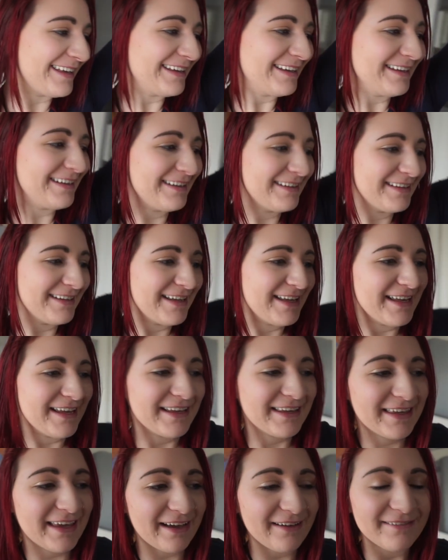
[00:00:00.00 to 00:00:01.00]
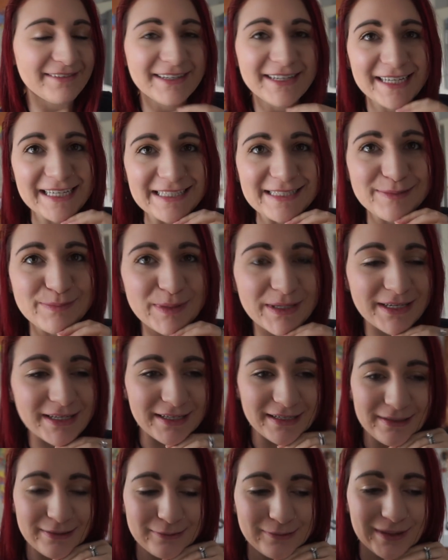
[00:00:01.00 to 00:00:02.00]
Yay! Calvin has
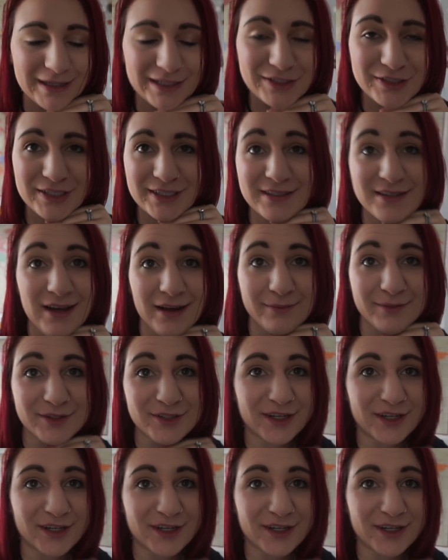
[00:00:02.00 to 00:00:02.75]
been watching Tom and